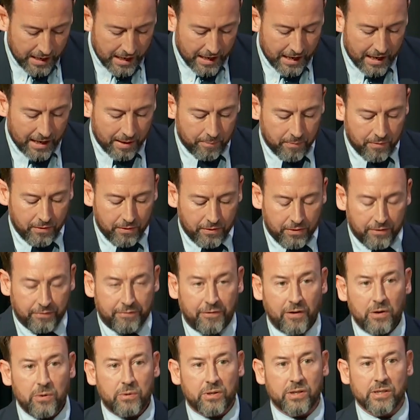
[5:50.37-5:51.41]
The
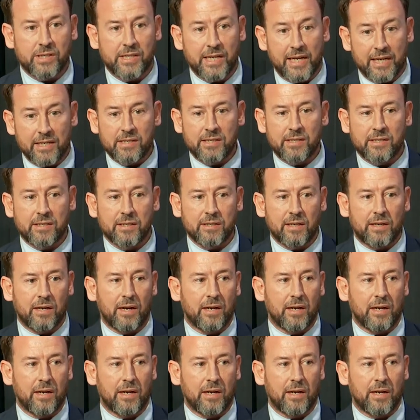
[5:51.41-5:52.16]
focus is,